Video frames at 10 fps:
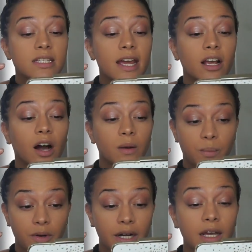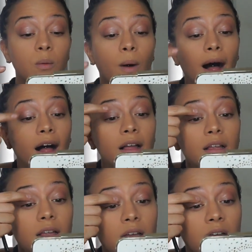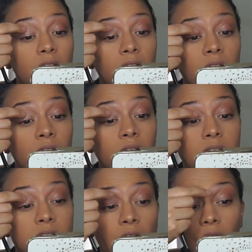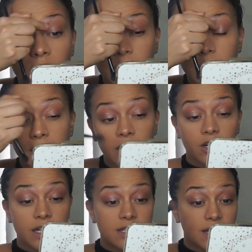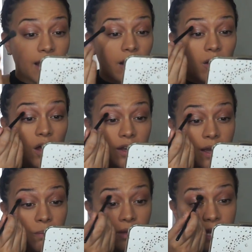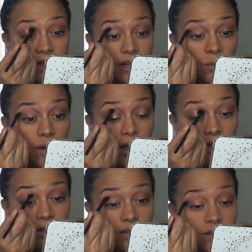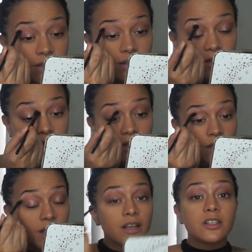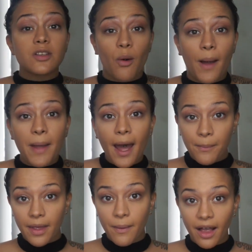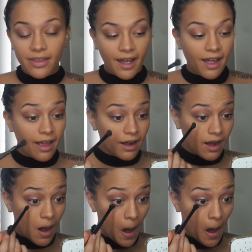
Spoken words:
staying on pretty well. It's not really creasing at all and it blended well. So I'm happy about that.